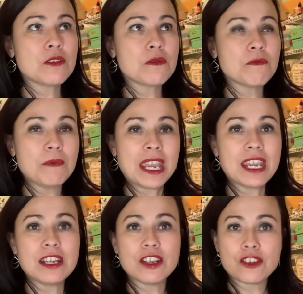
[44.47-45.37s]

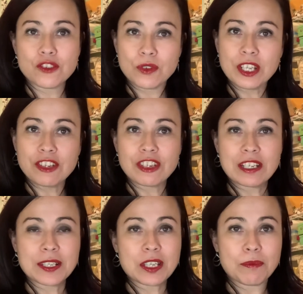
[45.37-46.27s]
main
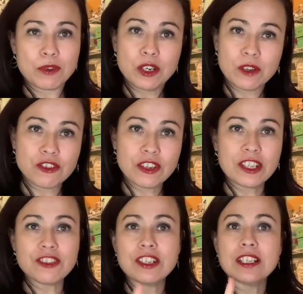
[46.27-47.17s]
trilogies, the prequel
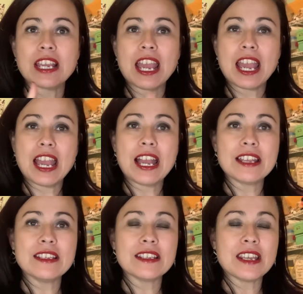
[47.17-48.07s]
trilogies
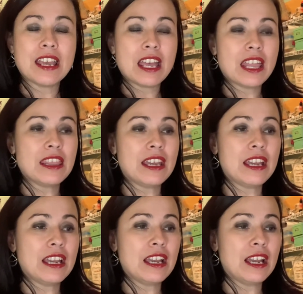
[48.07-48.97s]
and
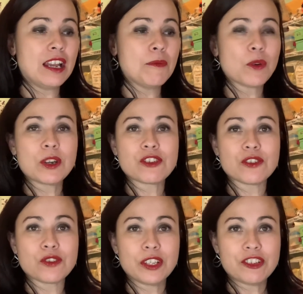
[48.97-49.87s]
the original
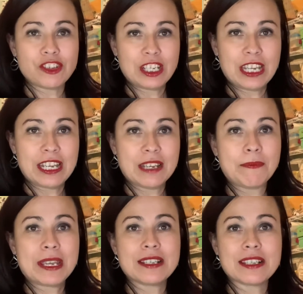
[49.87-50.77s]
trilogy. And it
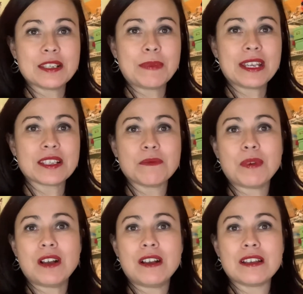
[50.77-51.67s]
is based
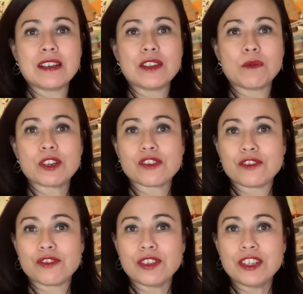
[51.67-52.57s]
upon the original
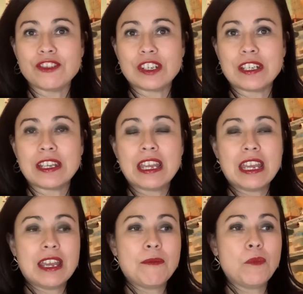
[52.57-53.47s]
trilogy
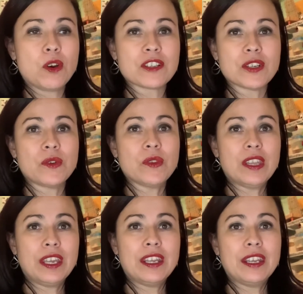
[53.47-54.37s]
more so
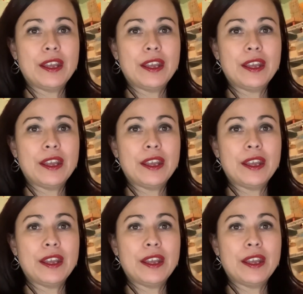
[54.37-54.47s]
than